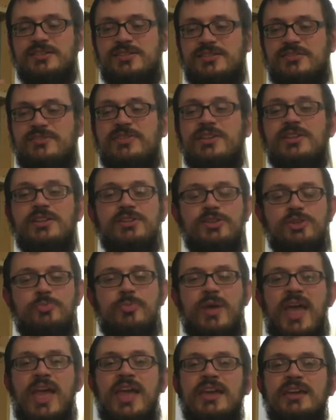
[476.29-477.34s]
feel a little
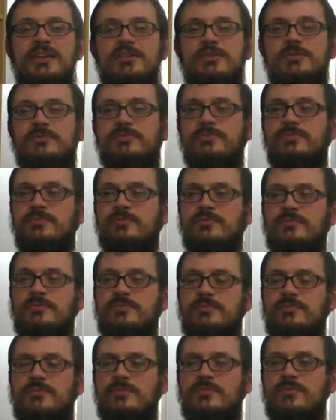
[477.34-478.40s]
pain,
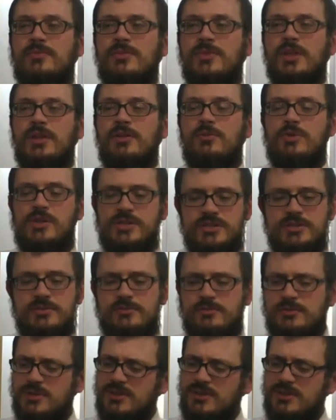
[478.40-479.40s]
well,